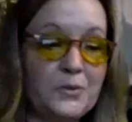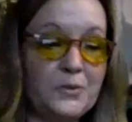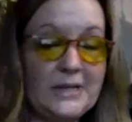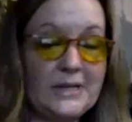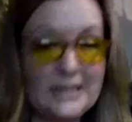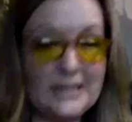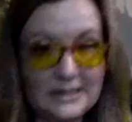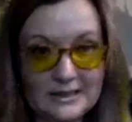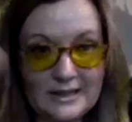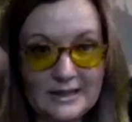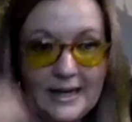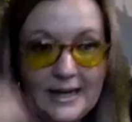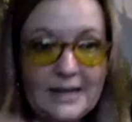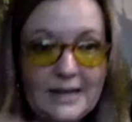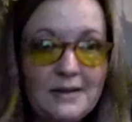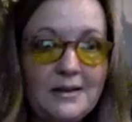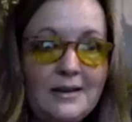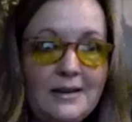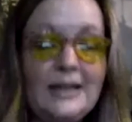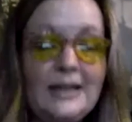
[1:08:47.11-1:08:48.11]
We need to like
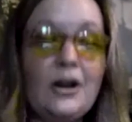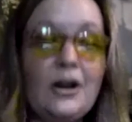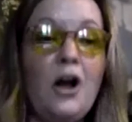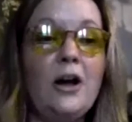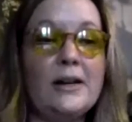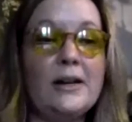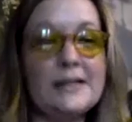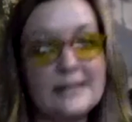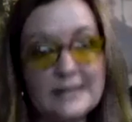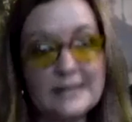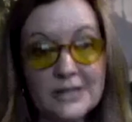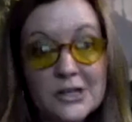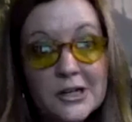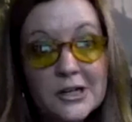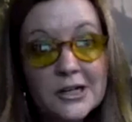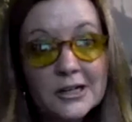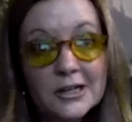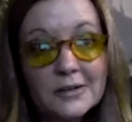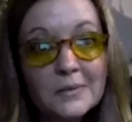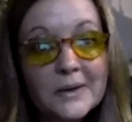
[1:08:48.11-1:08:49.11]
get honest
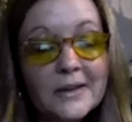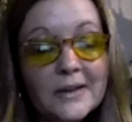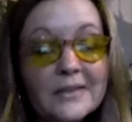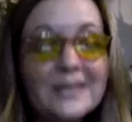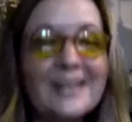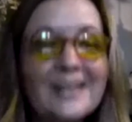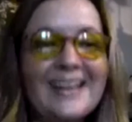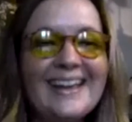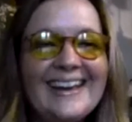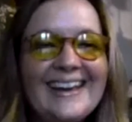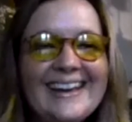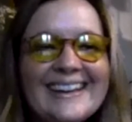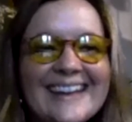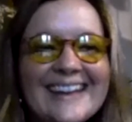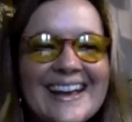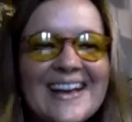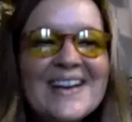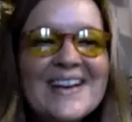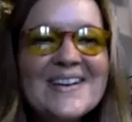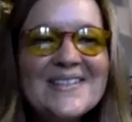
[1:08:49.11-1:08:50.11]
here with like
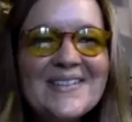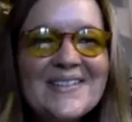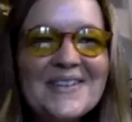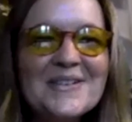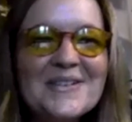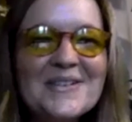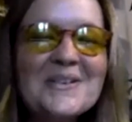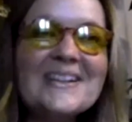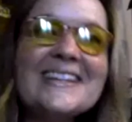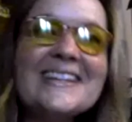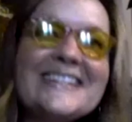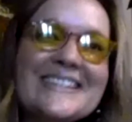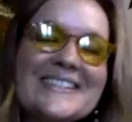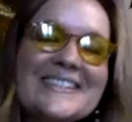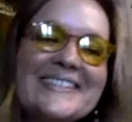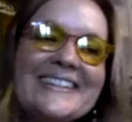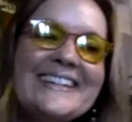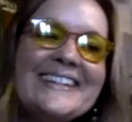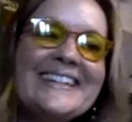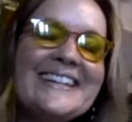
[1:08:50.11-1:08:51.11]
what we're really
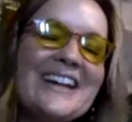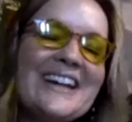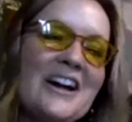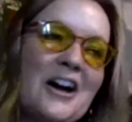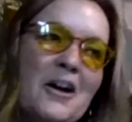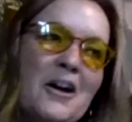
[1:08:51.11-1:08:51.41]
doing.